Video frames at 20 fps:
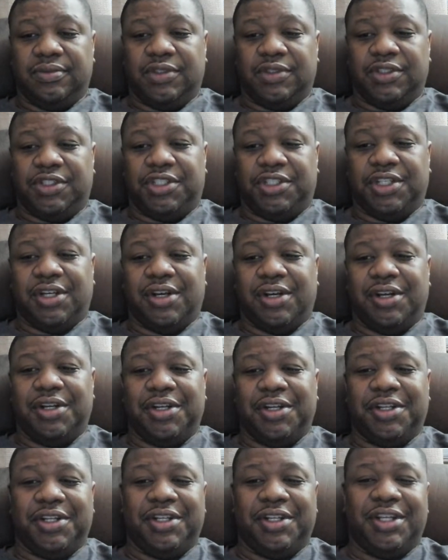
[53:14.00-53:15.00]
Shaun
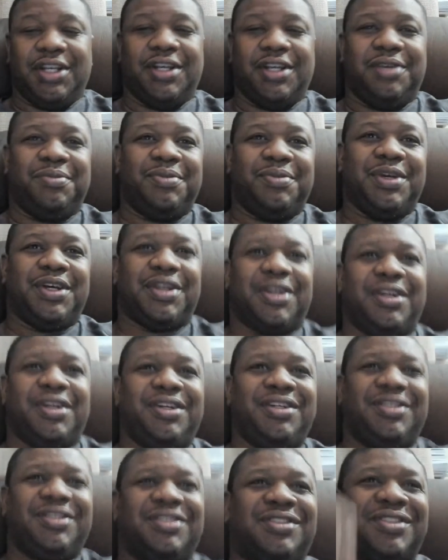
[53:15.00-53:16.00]
of the Dead better.
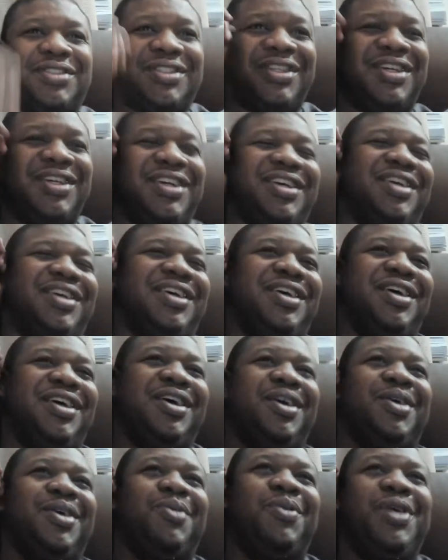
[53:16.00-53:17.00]

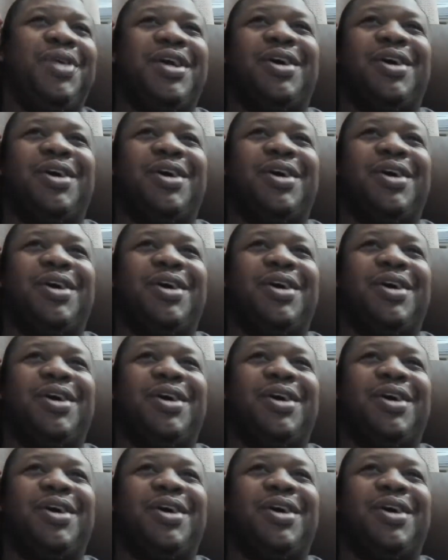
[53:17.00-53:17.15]
We